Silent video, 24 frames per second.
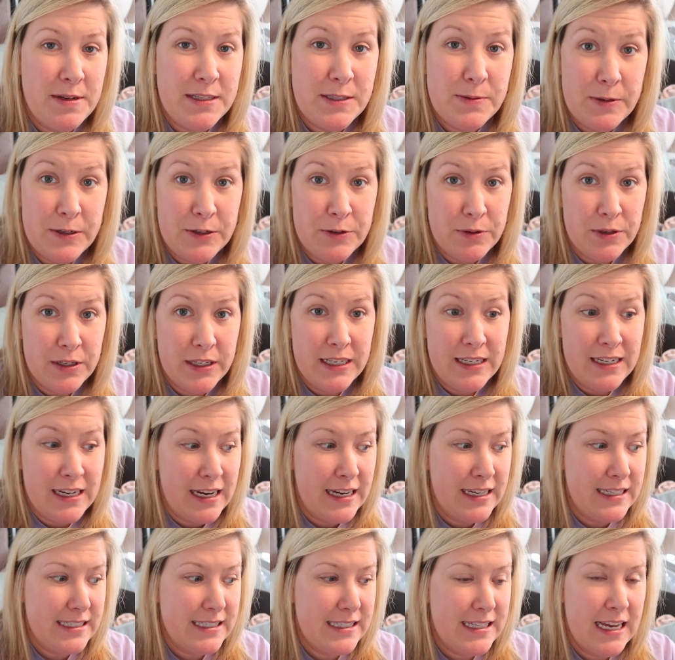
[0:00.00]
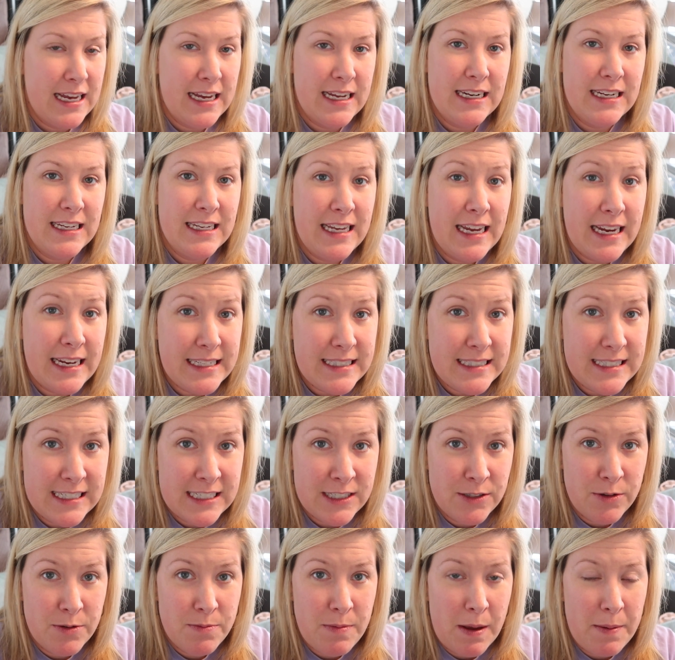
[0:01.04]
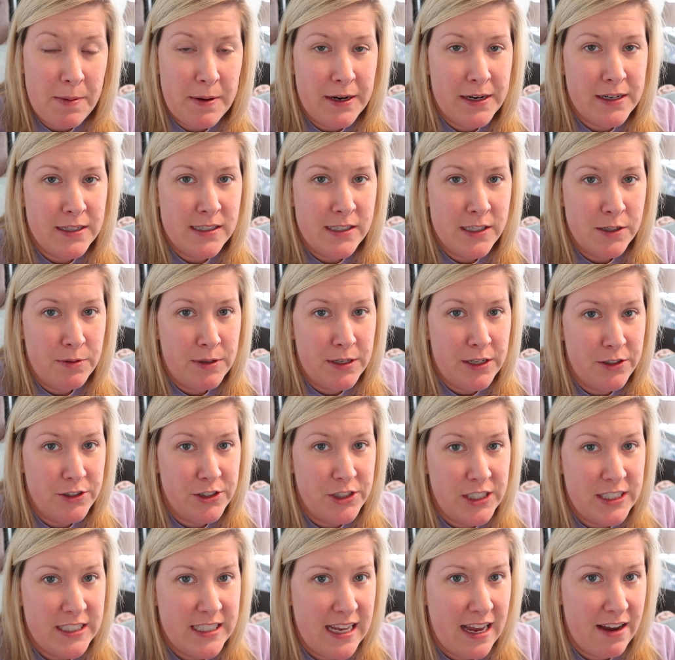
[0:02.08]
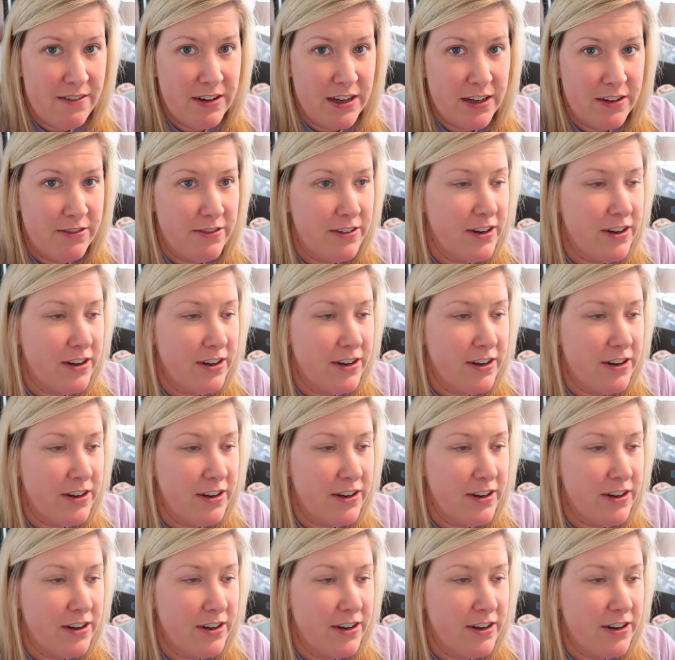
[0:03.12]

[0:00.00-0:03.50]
It's been really nice that Gaines is with my parents, so we know she's having